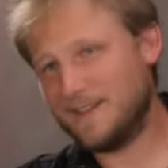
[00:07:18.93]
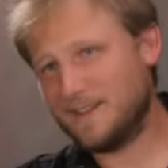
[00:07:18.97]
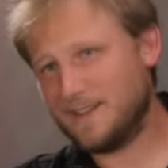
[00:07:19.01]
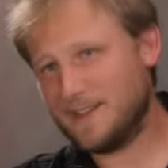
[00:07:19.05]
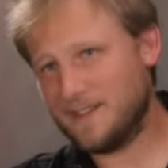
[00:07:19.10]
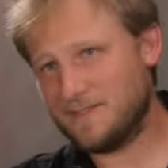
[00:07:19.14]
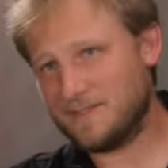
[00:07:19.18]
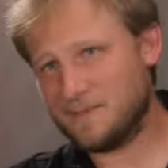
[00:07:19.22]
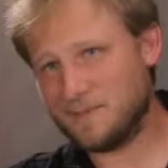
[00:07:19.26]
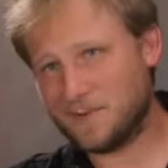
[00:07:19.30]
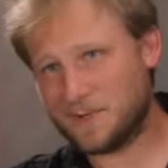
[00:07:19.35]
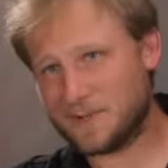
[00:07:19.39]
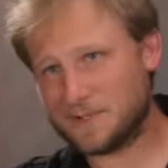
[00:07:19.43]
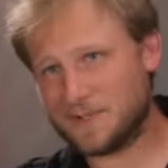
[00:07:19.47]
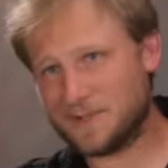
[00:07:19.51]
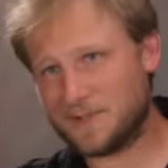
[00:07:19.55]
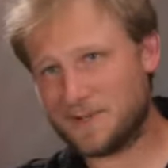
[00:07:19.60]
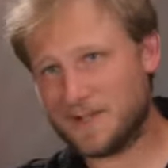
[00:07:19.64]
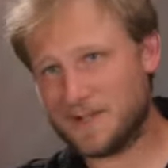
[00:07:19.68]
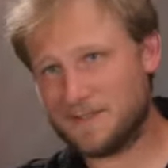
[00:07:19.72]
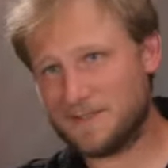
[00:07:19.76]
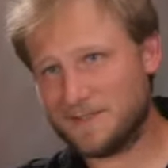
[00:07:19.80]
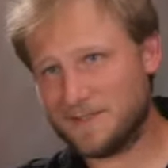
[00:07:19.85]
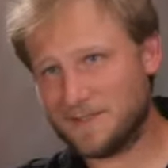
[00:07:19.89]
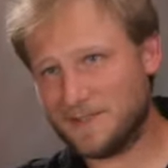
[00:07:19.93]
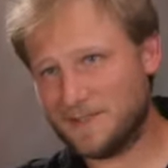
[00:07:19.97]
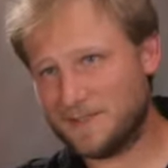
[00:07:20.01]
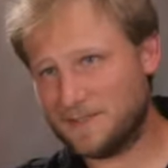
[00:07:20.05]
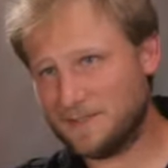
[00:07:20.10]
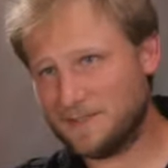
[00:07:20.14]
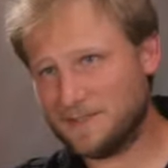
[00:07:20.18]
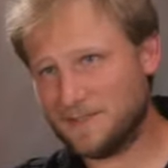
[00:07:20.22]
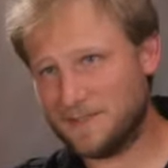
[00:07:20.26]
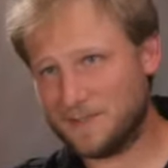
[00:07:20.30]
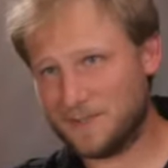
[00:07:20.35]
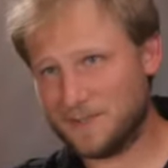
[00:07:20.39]
even more so now that she,
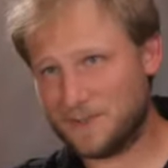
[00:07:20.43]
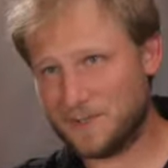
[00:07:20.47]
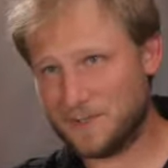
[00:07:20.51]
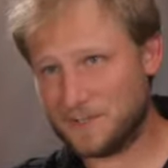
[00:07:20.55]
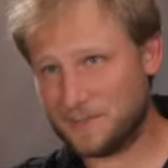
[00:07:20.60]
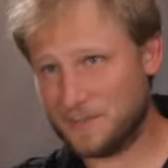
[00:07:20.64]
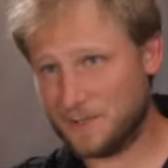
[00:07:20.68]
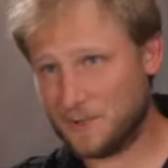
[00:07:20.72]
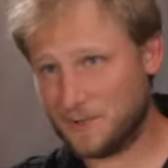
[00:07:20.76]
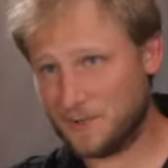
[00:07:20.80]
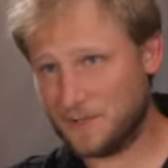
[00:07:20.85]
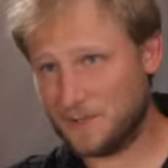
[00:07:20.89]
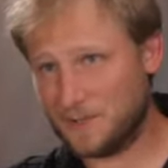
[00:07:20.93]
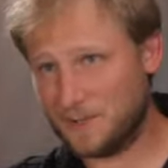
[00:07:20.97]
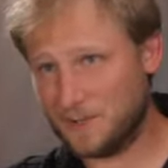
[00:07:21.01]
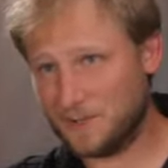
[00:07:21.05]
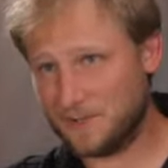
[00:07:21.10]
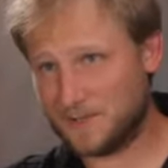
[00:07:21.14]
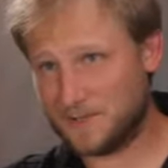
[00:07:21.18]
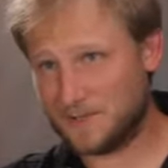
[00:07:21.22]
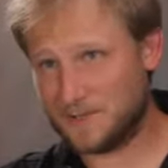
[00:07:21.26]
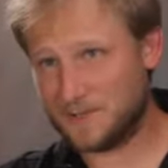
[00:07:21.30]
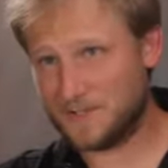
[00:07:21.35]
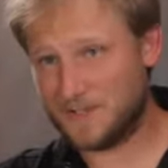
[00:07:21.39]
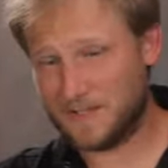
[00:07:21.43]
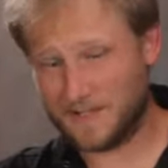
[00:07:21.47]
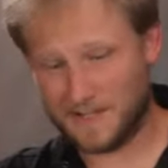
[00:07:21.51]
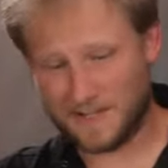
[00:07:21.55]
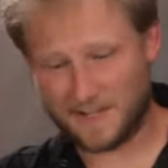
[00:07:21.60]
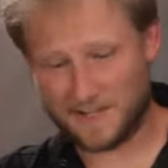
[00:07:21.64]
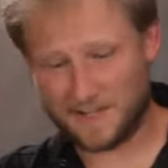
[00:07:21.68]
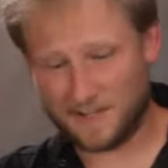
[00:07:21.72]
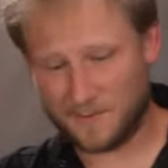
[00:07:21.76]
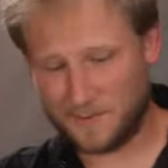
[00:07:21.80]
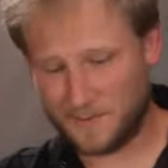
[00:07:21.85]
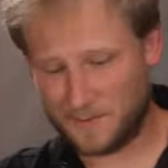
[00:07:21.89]
quit smoking cold turkey, got
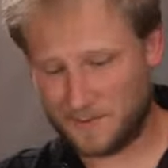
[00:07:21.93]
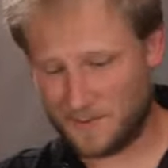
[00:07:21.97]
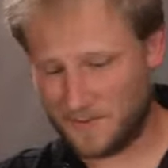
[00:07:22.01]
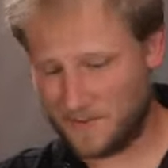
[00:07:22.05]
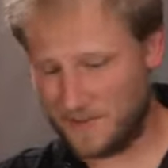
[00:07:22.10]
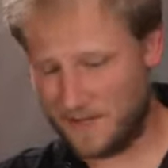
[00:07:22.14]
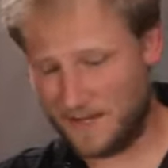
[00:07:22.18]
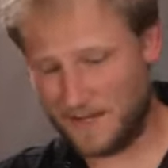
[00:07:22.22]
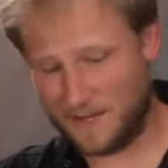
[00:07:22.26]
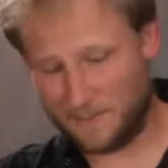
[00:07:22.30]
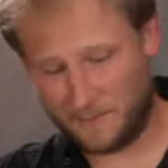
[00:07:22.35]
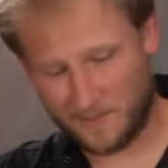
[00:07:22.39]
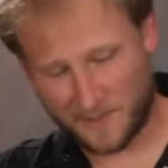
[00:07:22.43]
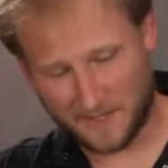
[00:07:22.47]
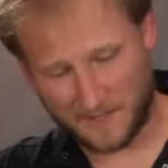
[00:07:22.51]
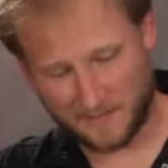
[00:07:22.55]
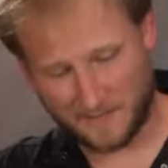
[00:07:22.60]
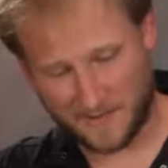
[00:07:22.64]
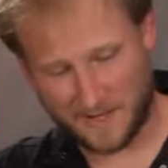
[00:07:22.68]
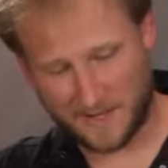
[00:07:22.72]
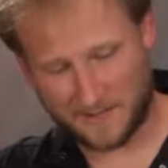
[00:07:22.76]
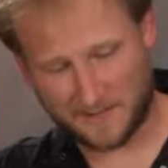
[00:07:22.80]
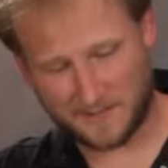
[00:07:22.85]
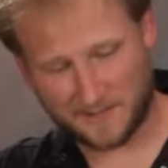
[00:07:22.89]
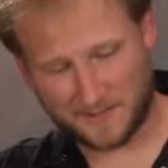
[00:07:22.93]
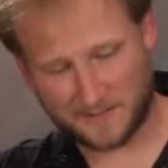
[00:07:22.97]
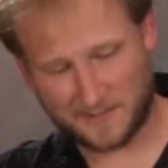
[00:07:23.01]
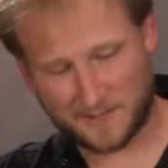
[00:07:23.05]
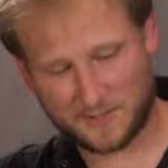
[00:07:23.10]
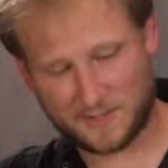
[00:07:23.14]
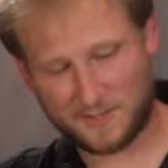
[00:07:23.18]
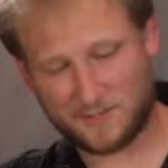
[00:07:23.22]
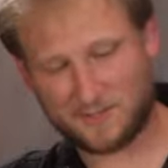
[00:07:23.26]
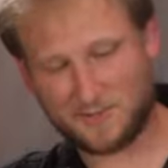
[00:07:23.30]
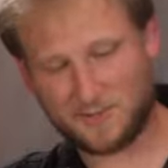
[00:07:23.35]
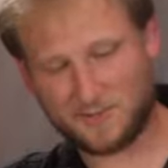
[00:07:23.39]
into it with one of Anders'
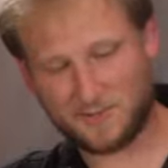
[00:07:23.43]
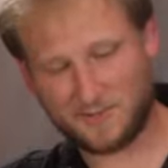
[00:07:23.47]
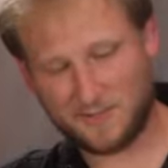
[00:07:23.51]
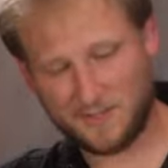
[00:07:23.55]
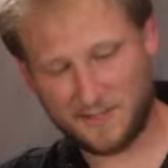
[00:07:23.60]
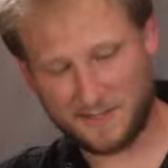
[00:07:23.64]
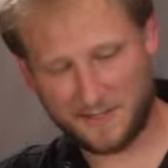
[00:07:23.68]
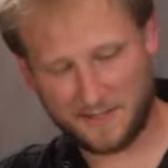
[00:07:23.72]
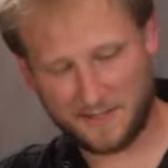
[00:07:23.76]
crew.